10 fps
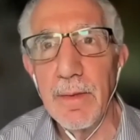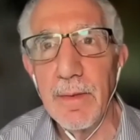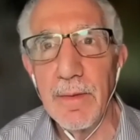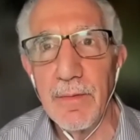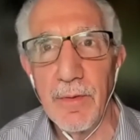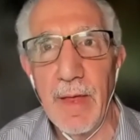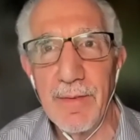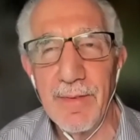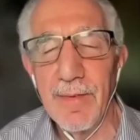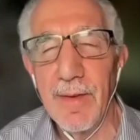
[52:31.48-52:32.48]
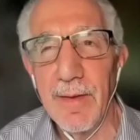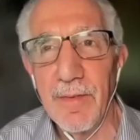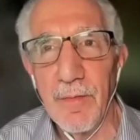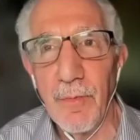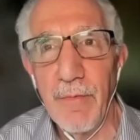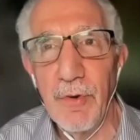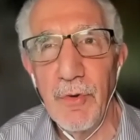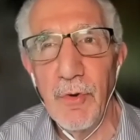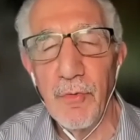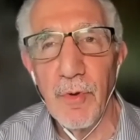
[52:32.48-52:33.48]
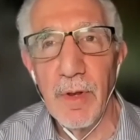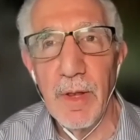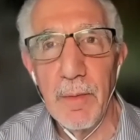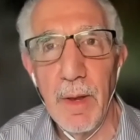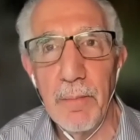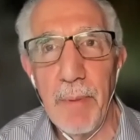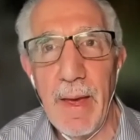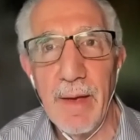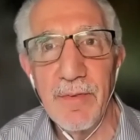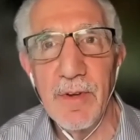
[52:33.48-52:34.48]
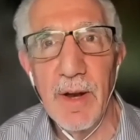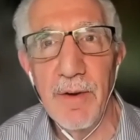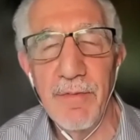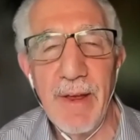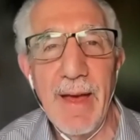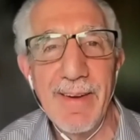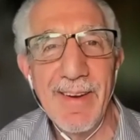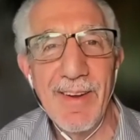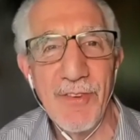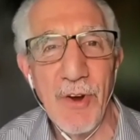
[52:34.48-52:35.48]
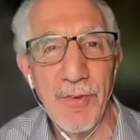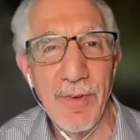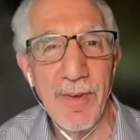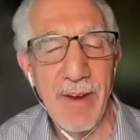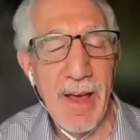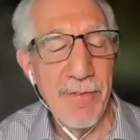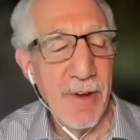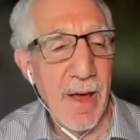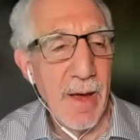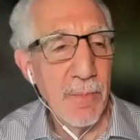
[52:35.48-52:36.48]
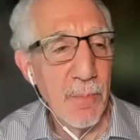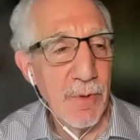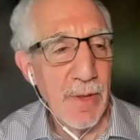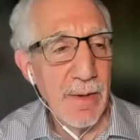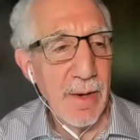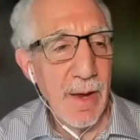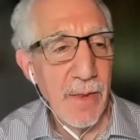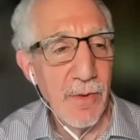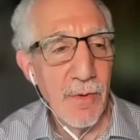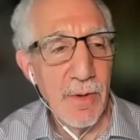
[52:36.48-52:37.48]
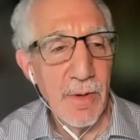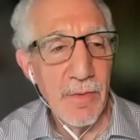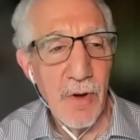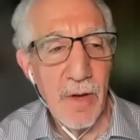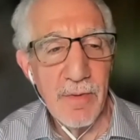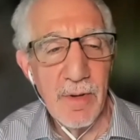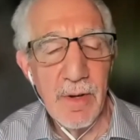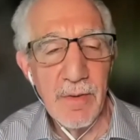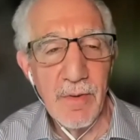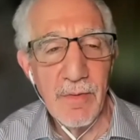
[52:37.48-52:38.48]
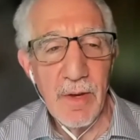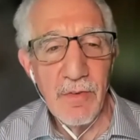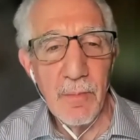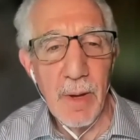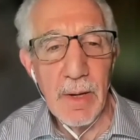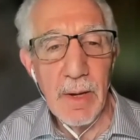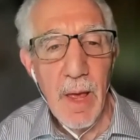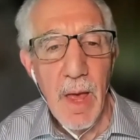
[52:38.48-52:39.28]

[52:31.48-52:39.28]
so that's revenue neutral at best. And that if you add in the staff time to put that together, it's costing the association money.